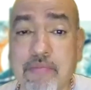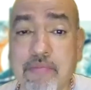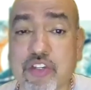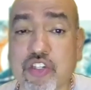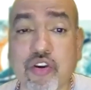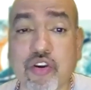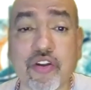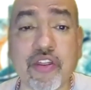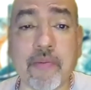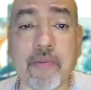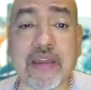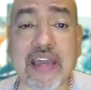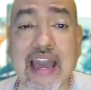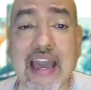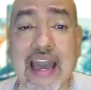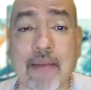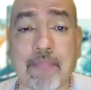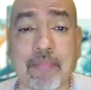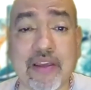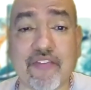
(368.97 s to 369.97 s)
I'm sure they'll be
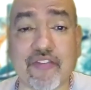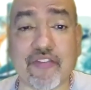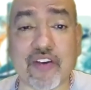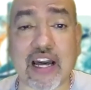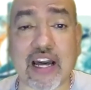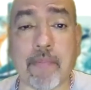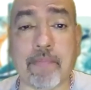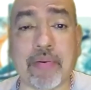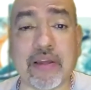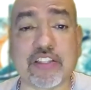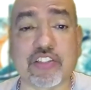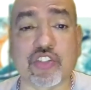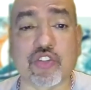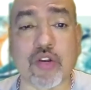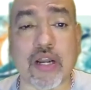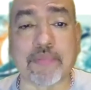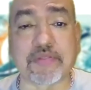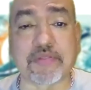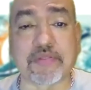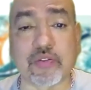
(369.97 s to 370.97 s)
happy if Kyle Pitts
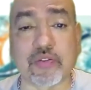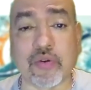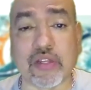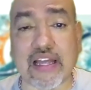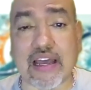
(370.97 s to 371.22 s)
drops to